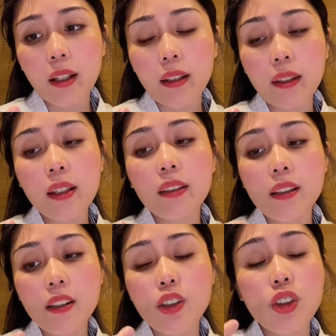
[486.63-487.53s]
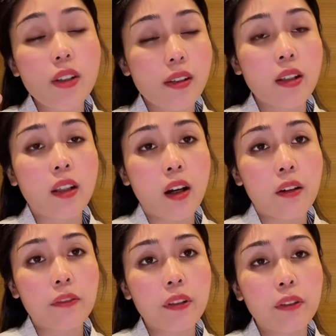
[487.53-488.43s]
I think this is just
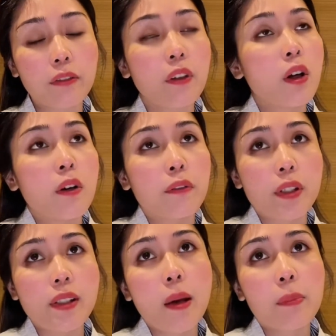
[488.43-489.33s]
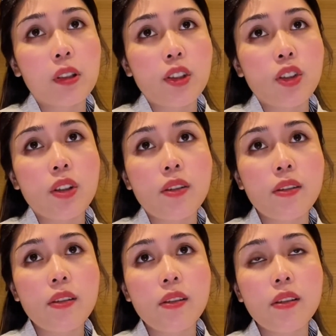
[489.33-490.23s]
enough if, for example, it's just
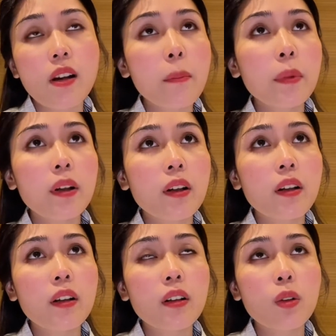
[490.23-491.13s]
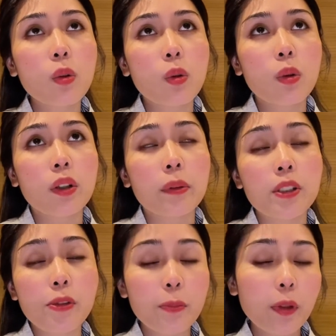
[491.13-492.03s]
summer or
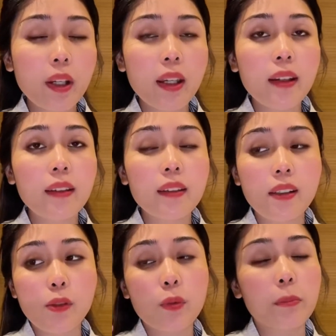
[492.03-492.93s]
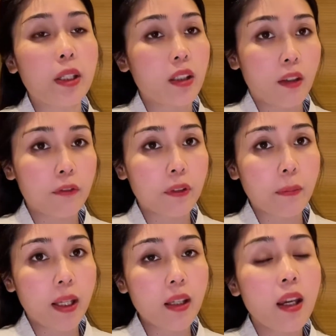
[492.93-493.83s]
spring, this would be enough for
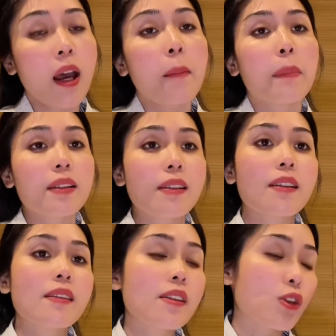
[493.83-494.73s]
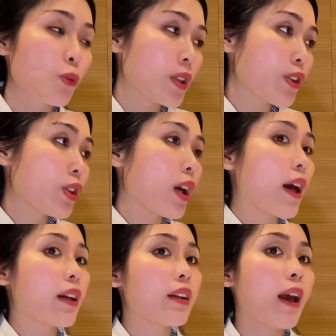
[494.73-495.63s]
me. But since it's winter,
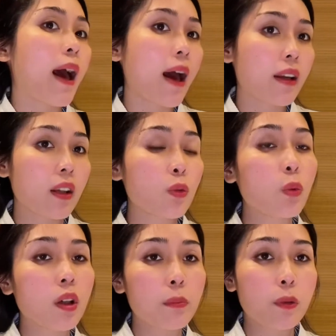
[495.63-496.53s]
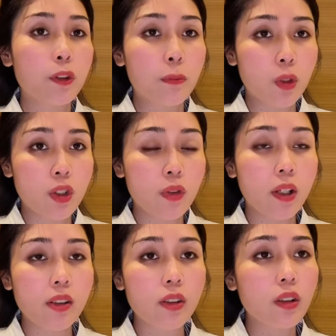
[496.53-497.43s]
I added one more
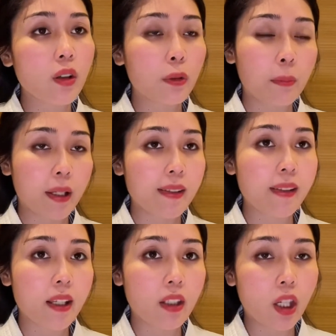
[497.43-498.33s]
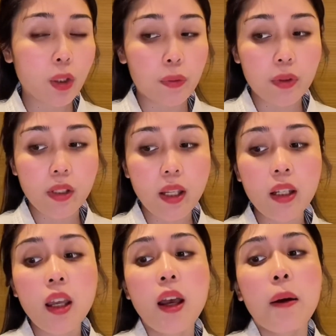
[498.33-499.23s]
moisturizer on my skincare
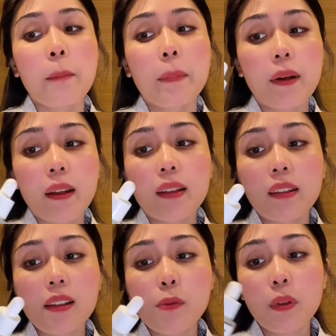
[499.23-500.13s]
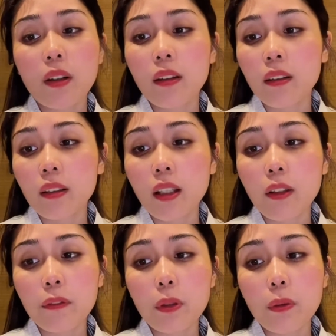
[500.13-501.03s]
routine. But this one,
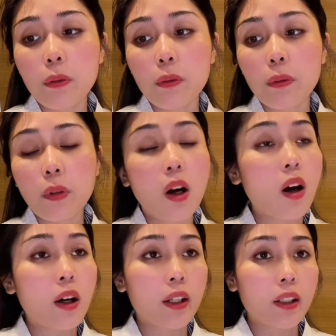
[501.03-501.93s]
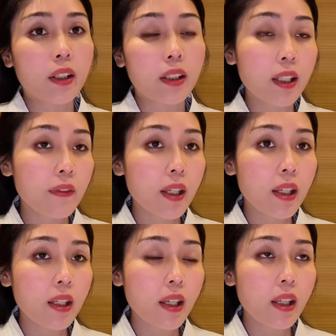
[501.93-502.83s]
if you are
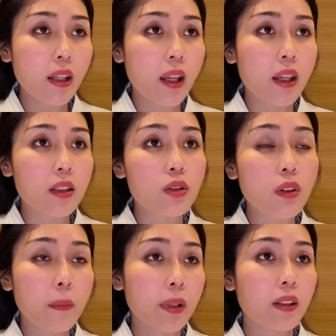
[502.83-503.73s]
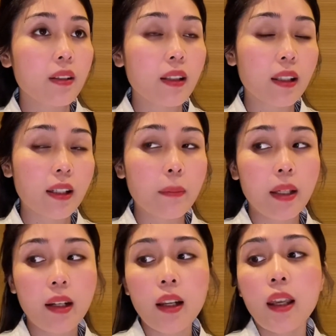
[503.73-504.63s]
living in a tropical
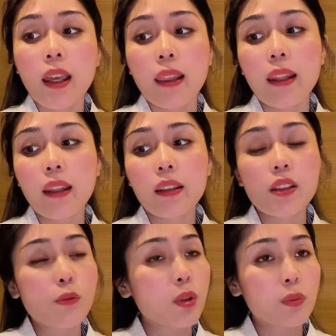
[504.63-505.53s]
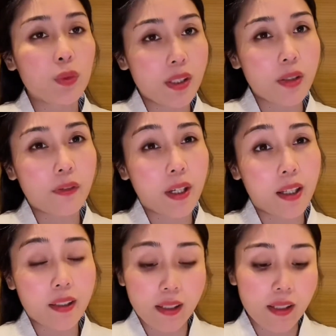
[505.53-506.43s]
climate, then this one would
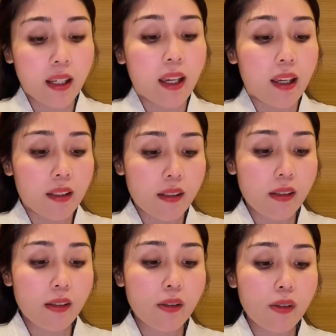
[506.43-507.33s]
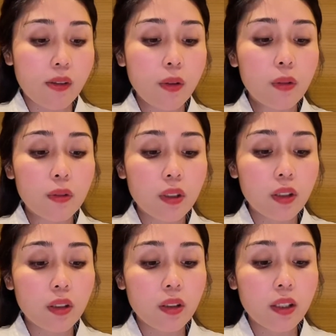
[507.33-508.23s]
suffice. It's so
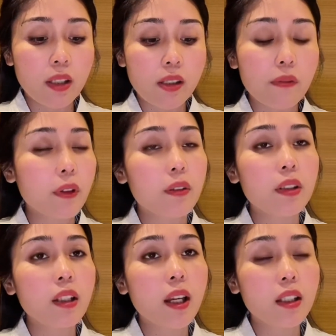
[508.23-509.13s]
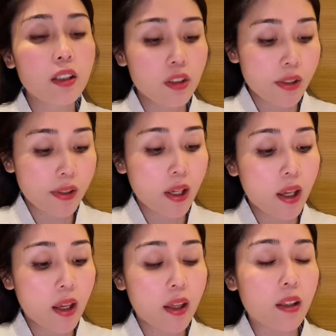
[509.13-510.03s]
good. It's very light on your
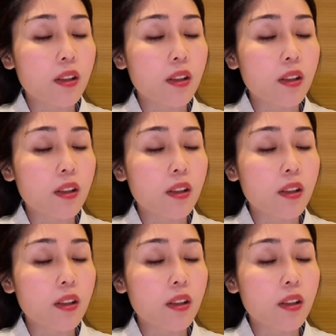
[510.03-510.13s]
skin.